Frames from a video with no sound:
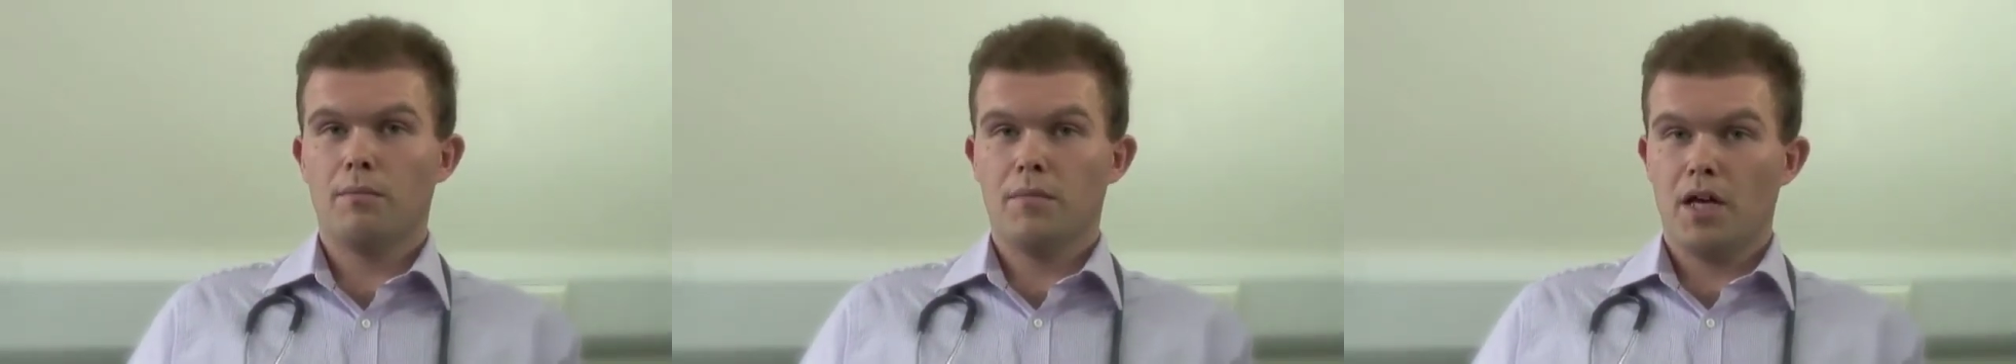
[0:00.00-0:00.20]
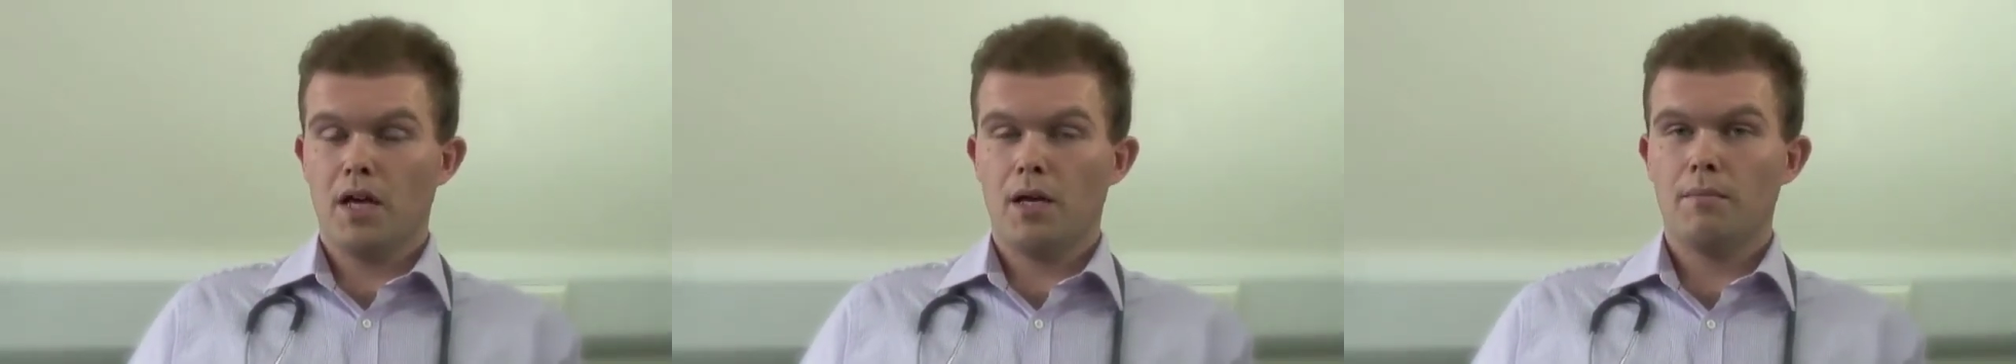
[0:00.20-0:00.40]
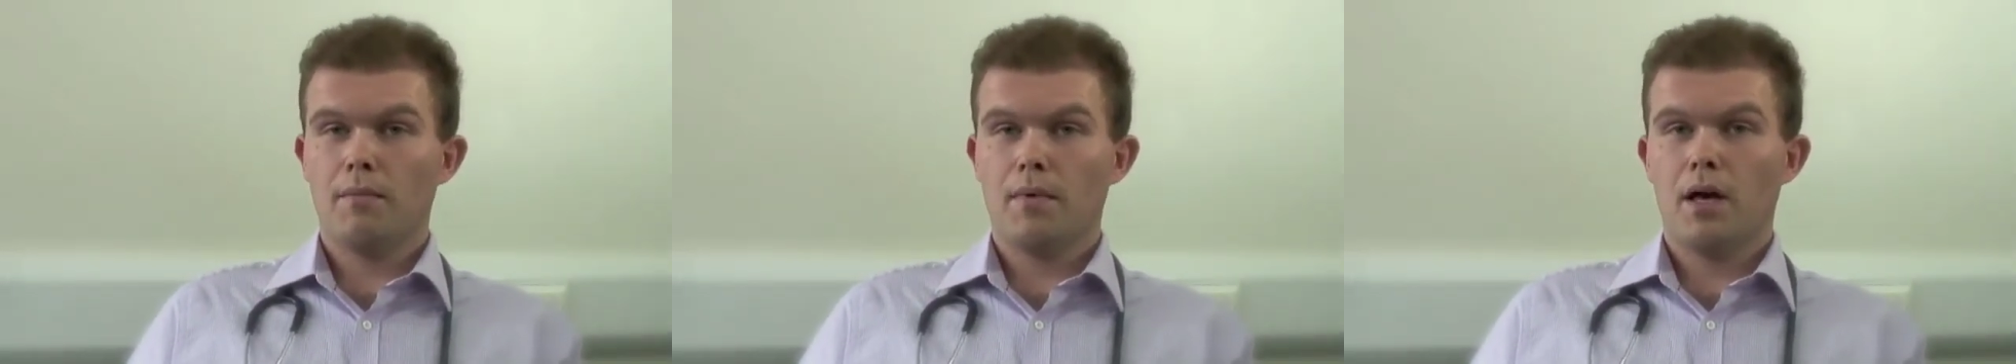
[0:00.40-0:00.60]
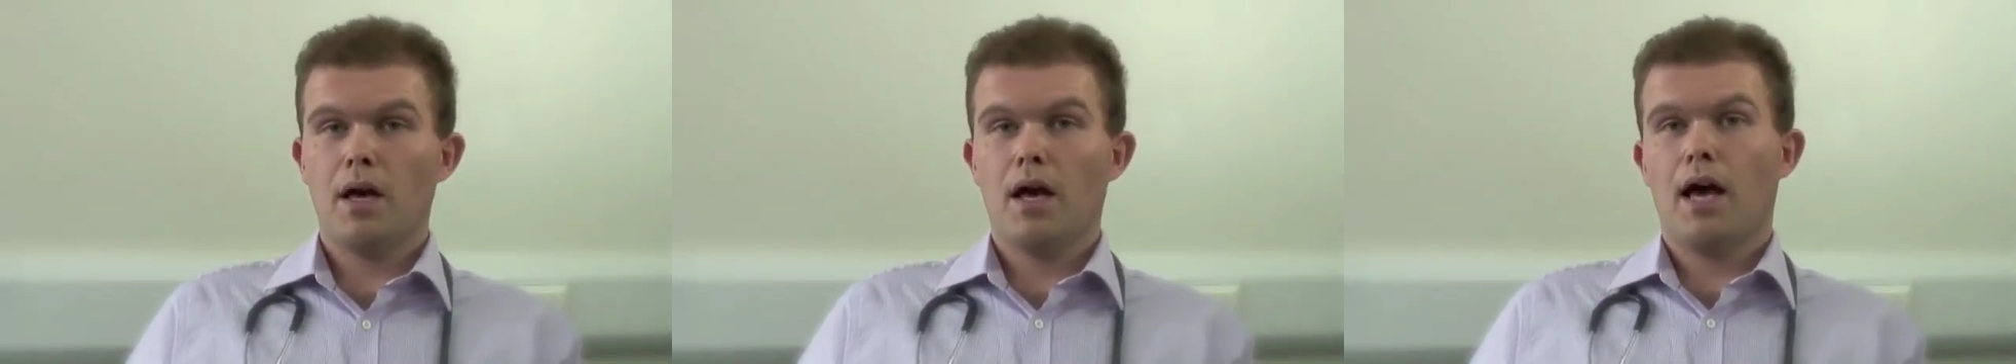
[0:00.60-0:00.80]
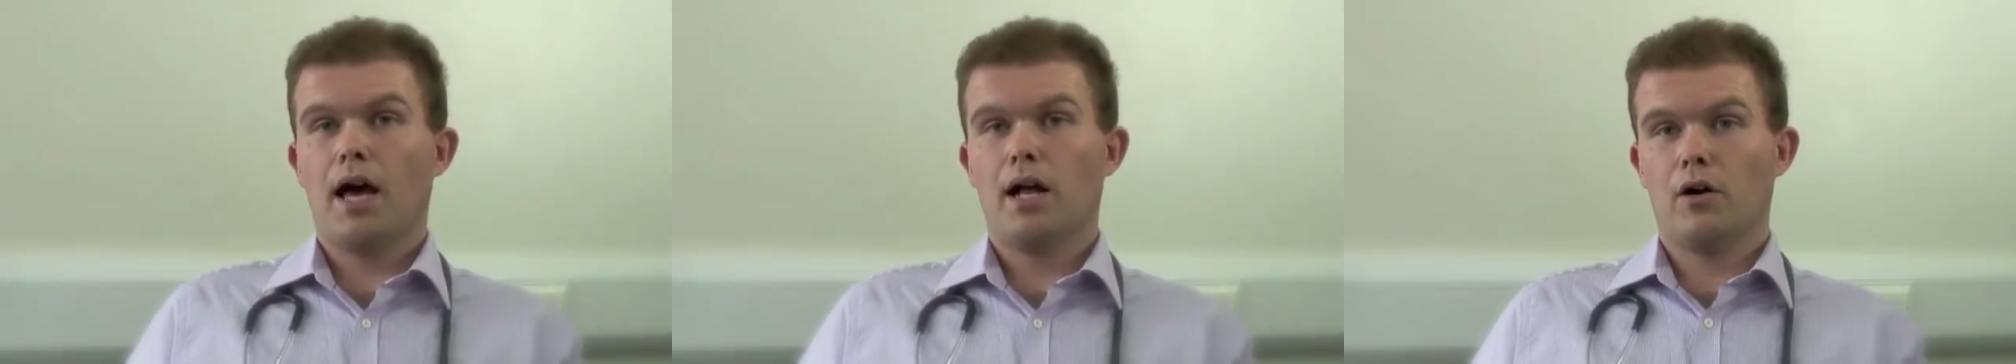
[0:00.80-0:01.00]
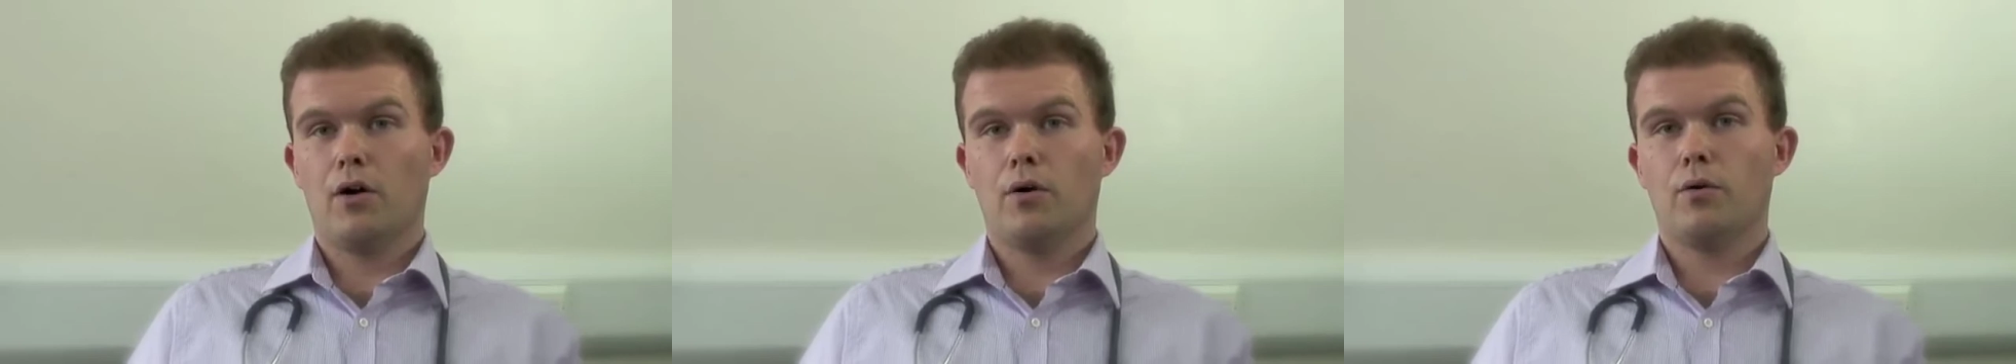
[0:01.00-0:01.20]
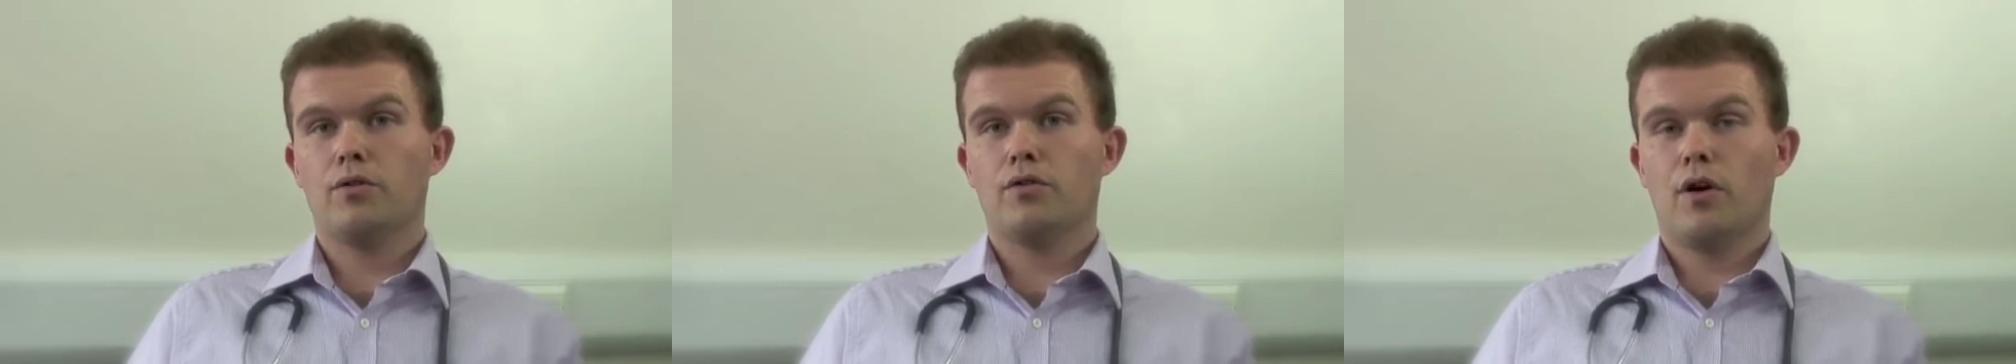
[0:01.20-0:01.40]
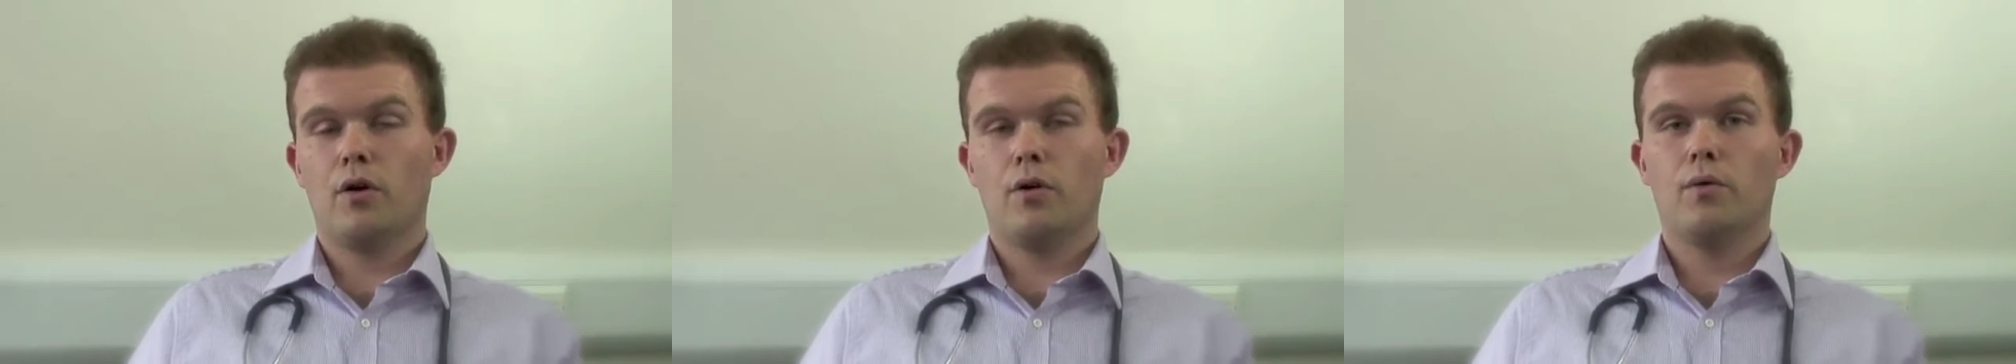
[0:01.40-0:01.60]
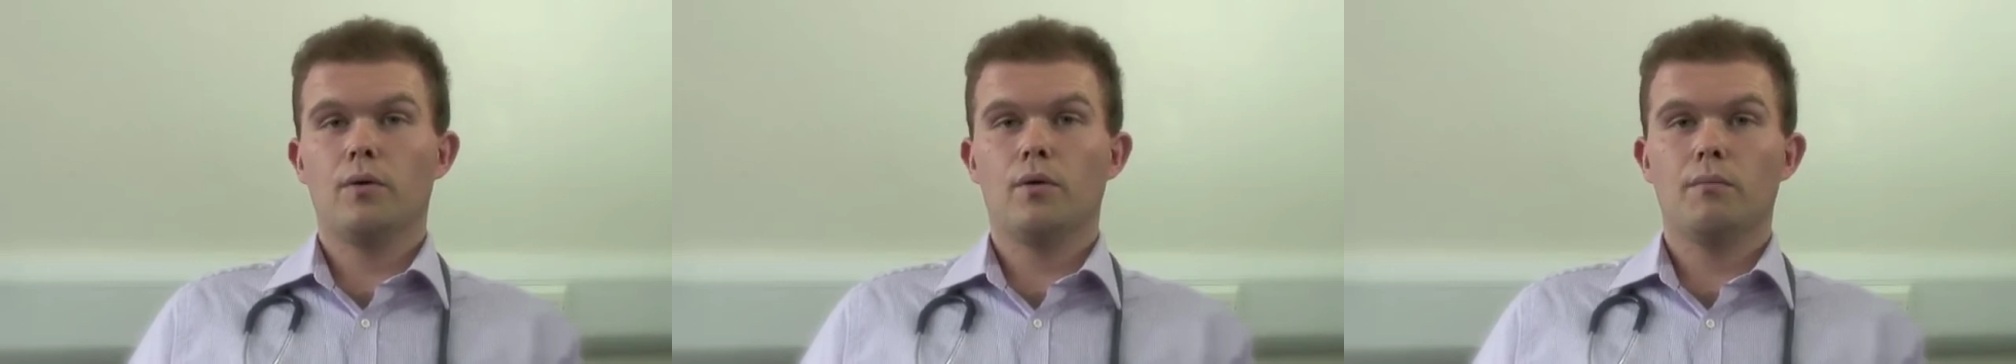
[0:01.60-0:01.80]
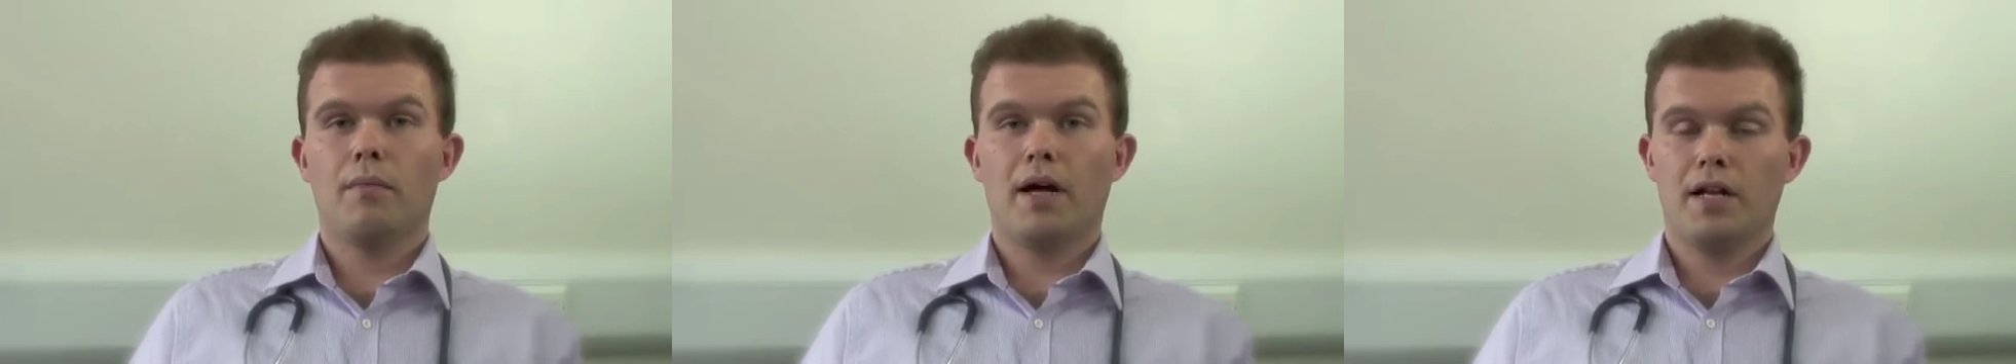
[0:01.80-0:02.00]
year, and I also
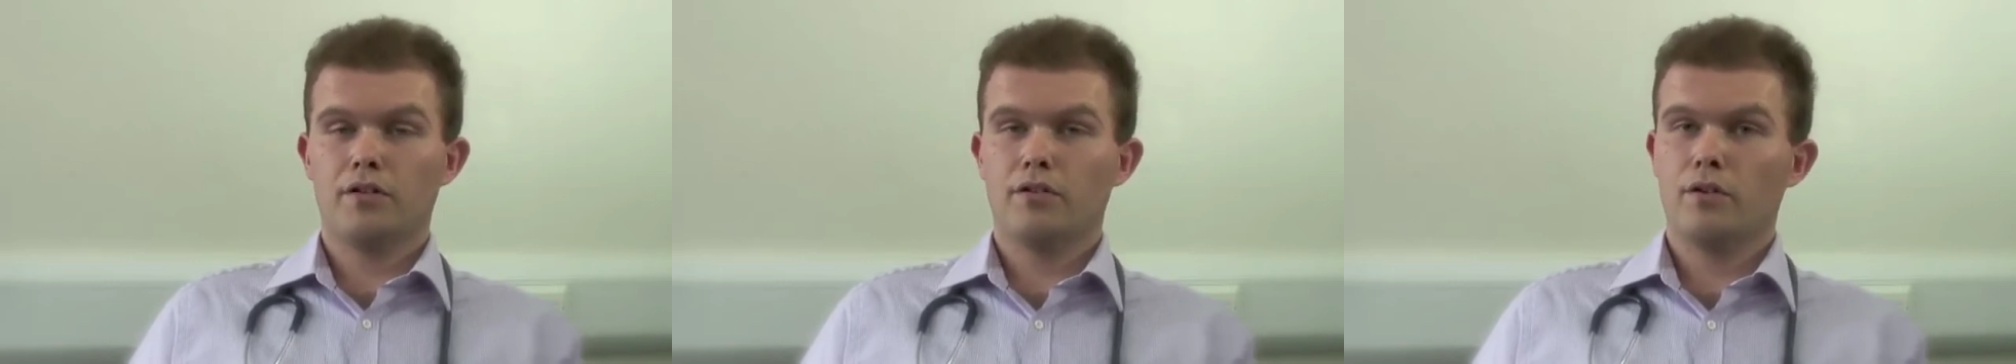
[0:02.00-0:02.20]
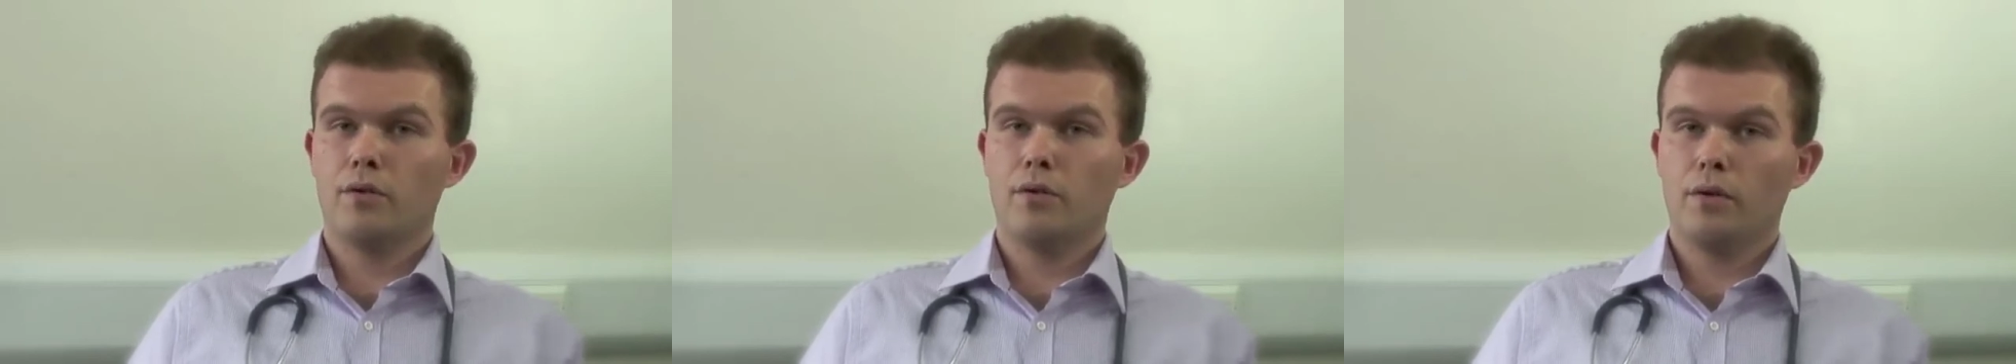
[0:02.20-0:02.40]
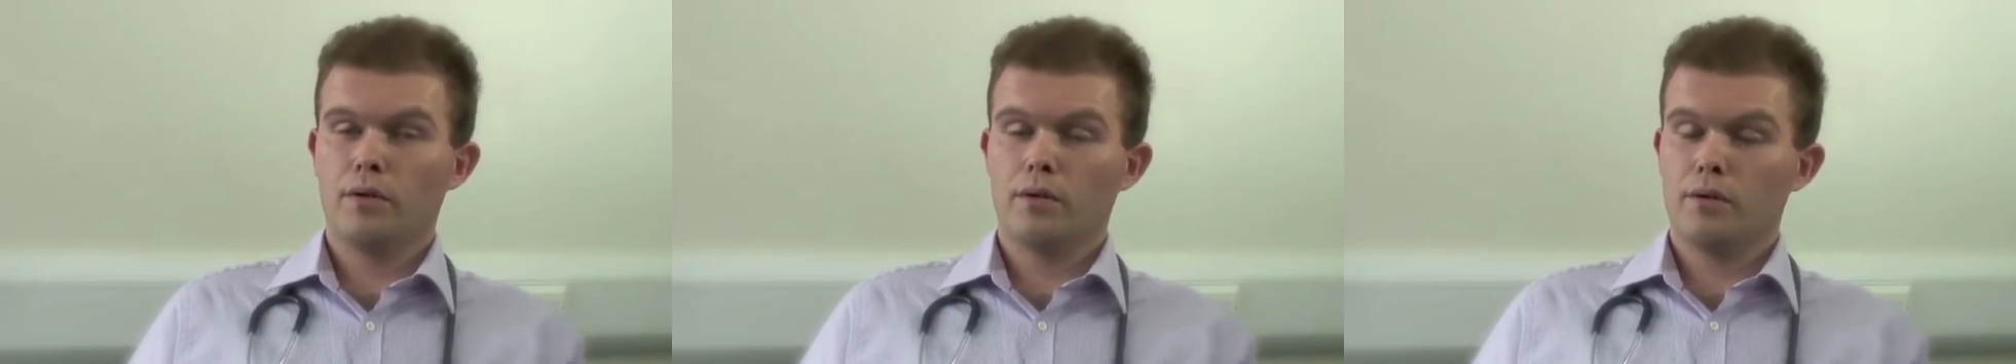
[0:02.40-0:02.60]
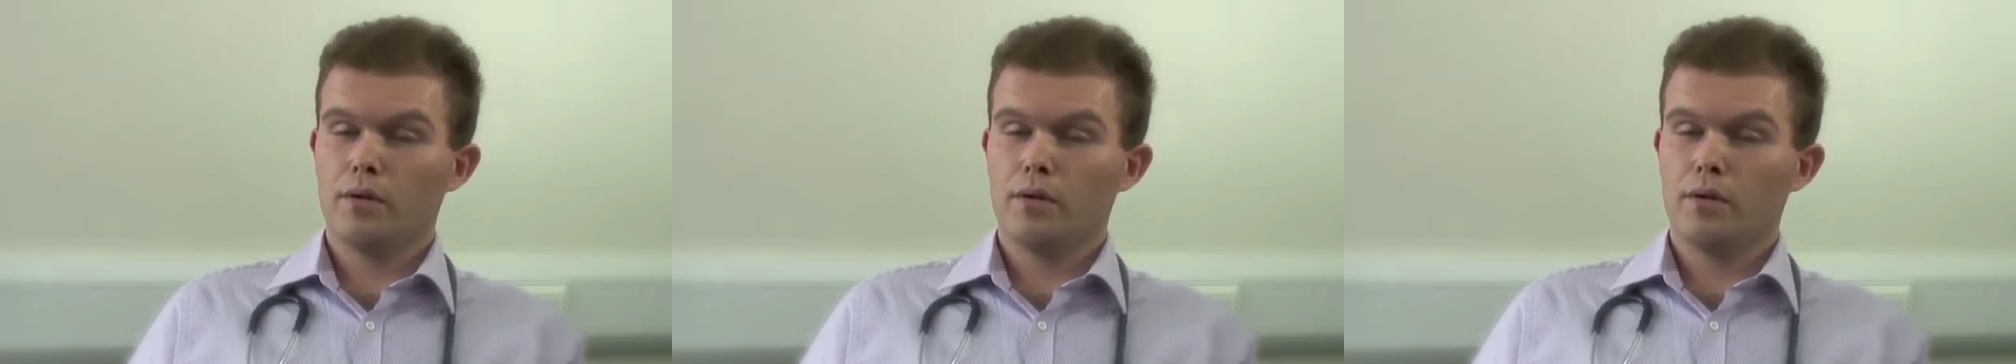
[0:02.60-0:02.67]
managed to